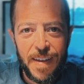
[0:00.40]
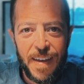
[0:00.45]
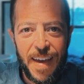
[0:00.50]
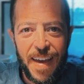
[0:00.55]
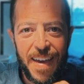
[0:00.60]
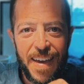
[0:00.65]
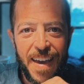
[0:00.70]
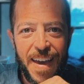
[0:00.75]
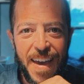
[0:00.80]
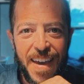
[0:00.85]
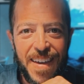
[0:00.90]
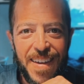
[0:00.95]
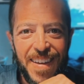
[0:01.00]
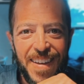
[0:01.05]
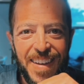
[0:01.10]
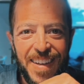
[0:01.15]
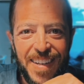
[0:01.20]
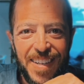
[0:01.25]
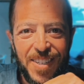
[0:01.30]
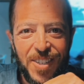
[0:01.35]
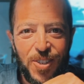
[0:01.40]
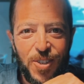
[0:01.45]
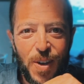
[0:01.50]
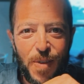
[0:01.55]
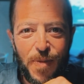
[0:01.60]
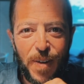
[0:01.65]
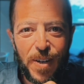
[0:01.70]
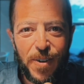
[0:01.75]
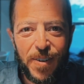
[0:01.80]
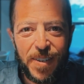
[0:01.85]
Hey,
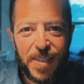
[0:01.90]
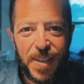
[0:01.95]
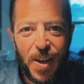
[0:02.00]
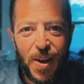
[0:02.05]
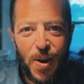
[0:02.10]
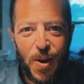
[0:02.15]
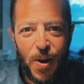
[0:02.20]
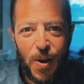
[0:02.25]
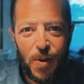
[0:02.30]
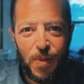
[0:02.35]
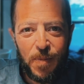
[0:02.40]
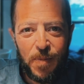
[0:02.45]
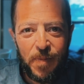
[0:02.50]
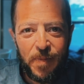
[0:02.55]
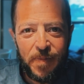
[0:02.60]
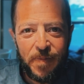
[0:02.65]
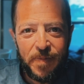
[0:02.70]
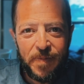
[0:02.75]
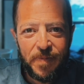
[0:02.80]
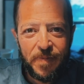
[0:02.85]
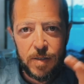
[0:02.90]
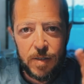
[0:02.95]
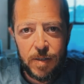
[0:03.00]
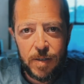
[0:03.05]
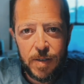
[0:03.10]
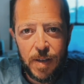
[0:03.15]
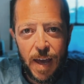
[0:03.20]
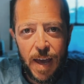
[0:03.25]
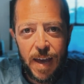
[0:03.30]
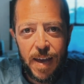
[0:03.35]
Chef Andres at home.
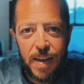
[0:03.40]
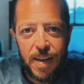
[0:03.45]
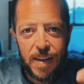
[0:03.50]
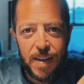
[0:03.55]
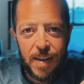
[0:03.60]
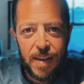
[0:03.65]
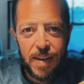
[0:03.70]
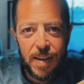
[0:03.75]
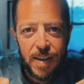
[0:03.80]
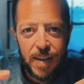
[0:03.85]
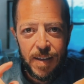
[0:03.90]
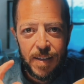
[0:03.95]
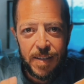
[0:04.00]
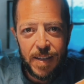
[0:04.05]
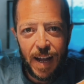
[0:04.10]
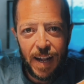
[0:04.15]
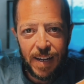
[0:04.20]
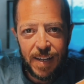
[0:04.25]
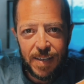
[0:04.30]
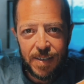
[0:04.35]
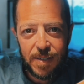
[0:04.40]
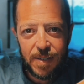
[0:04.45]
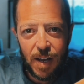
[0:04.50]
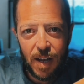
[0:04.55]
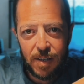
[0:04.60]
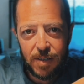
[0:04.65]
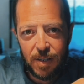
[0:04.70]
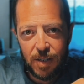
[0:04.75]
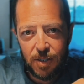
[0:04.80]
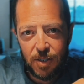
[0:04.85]
Today, Italian
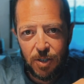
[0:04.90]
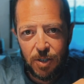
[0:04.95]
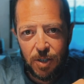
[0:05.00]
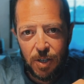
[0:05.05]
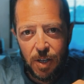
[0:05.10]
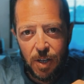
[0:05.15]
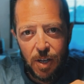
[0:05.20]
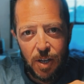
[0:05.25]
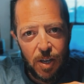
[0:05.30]
sausage.